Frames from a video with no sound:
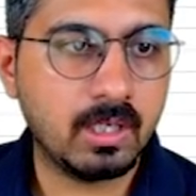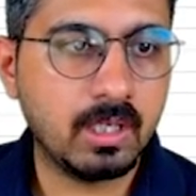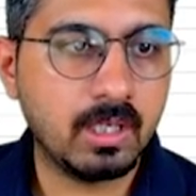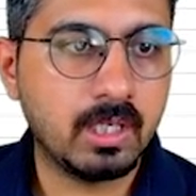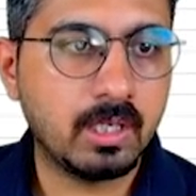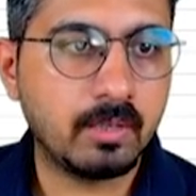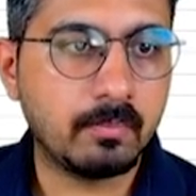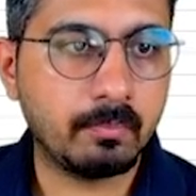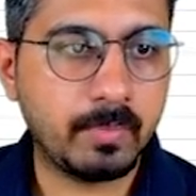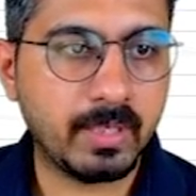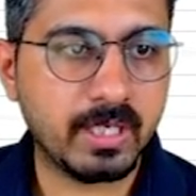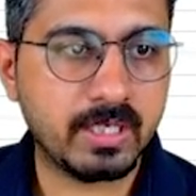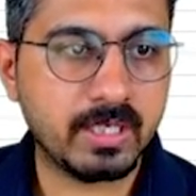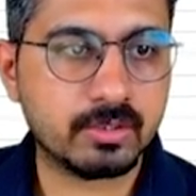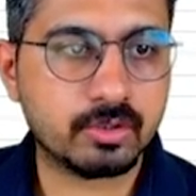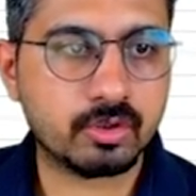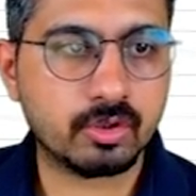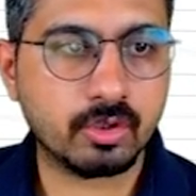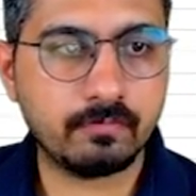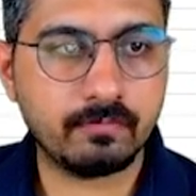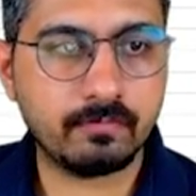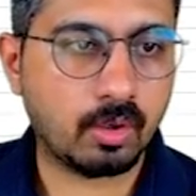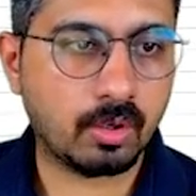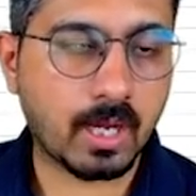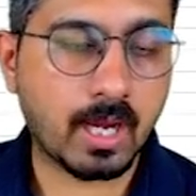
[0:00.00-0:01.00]
based on
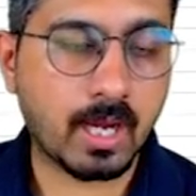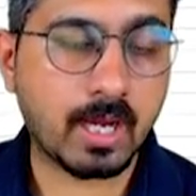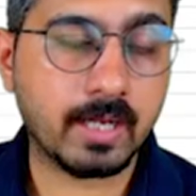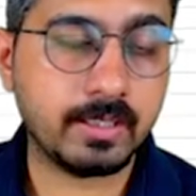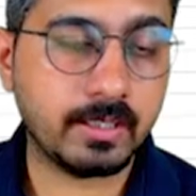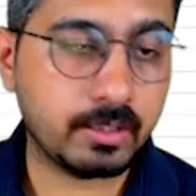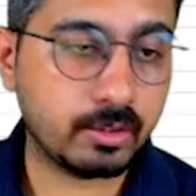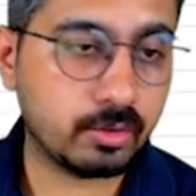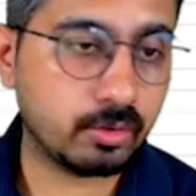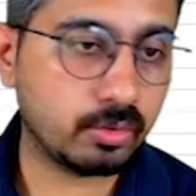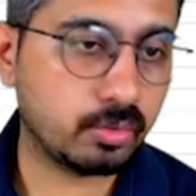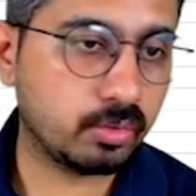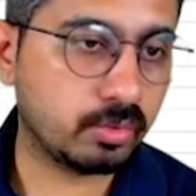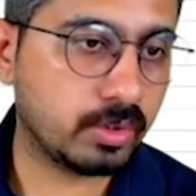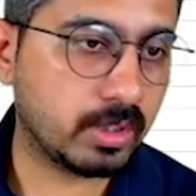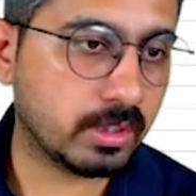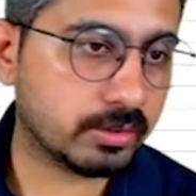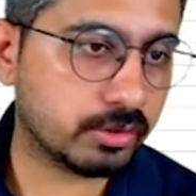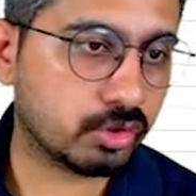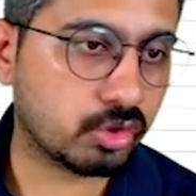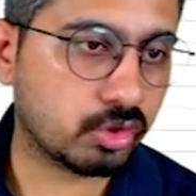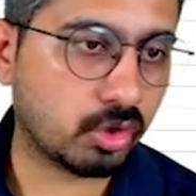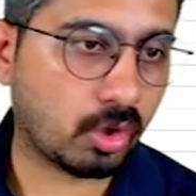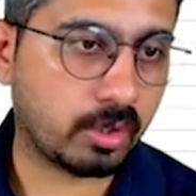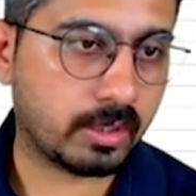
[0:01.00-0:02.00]
which I need to do the
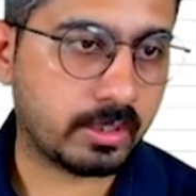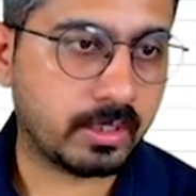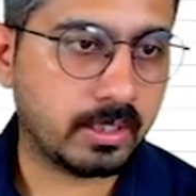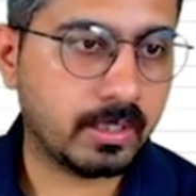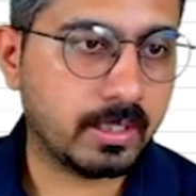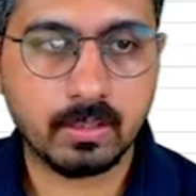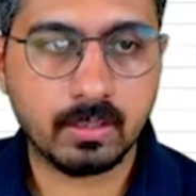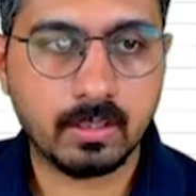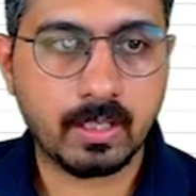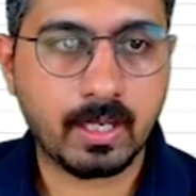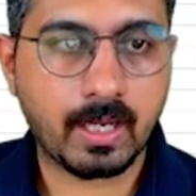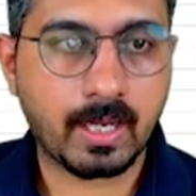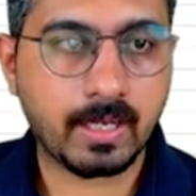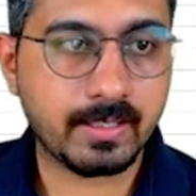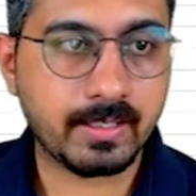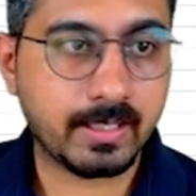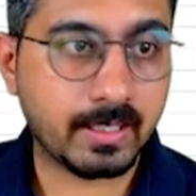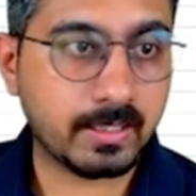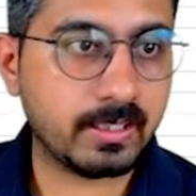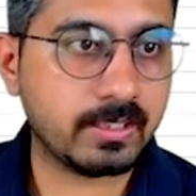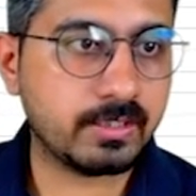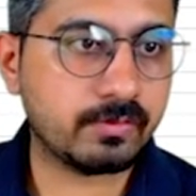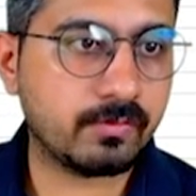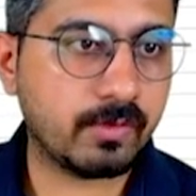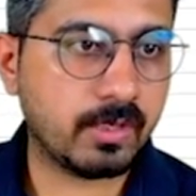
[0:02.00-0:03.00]
sort. And that
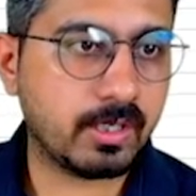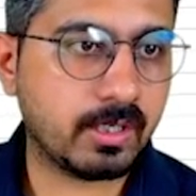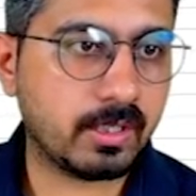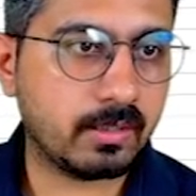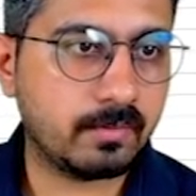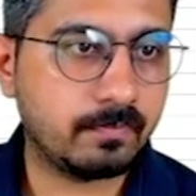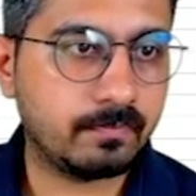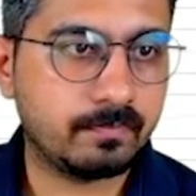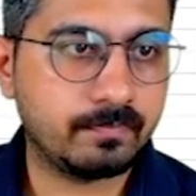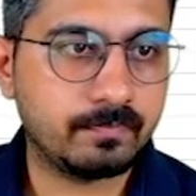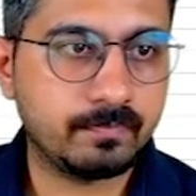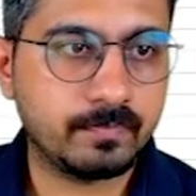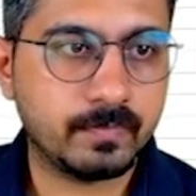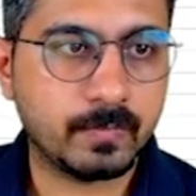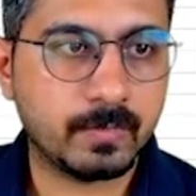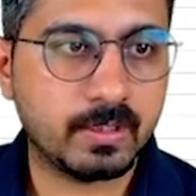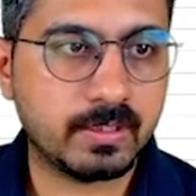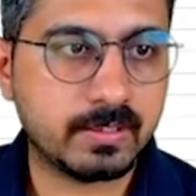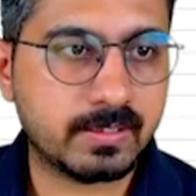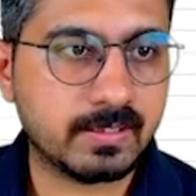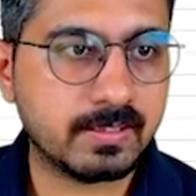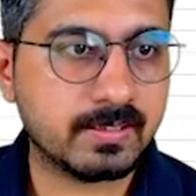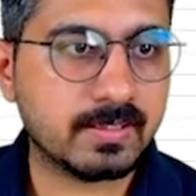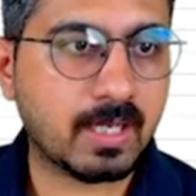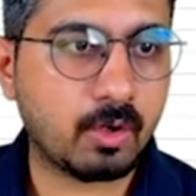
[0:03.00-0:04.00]
is where, this
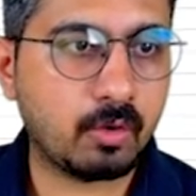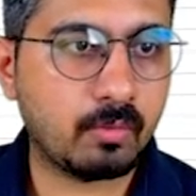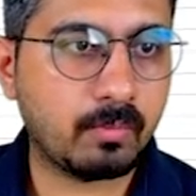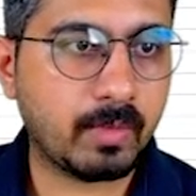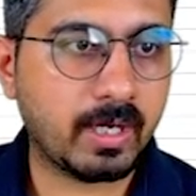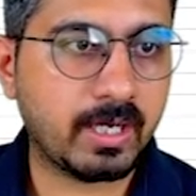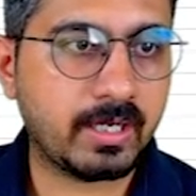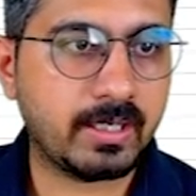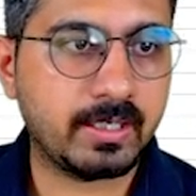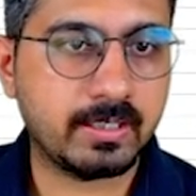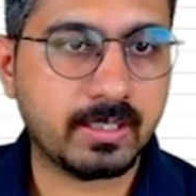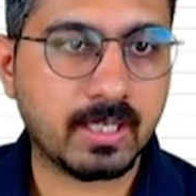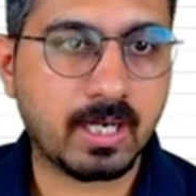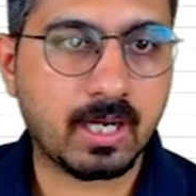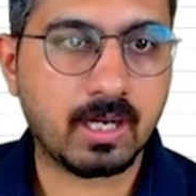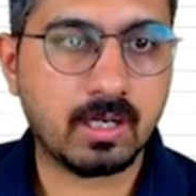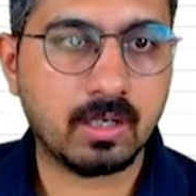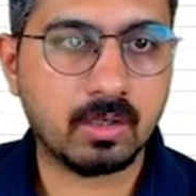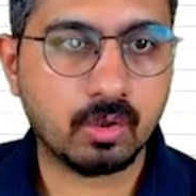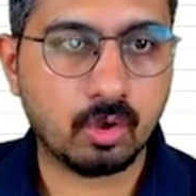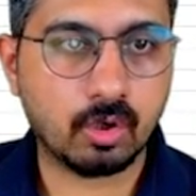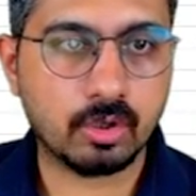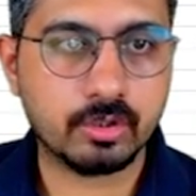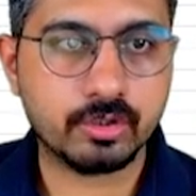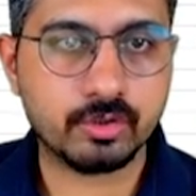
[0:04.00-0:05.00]
is how my data
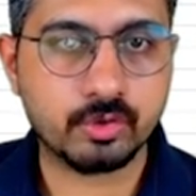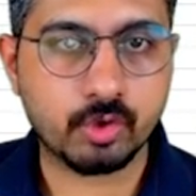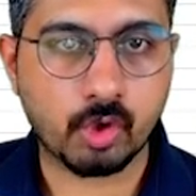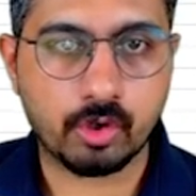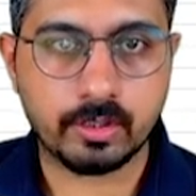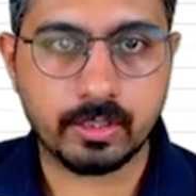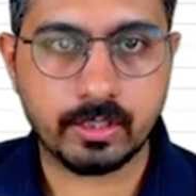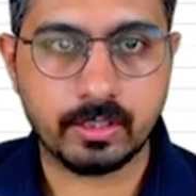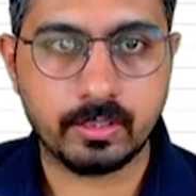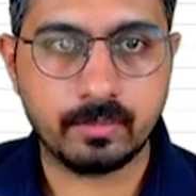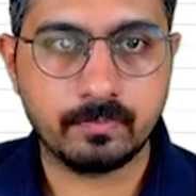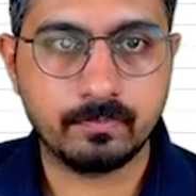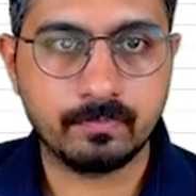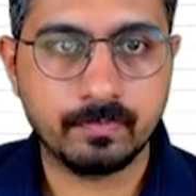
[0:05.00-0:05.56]
got sorted.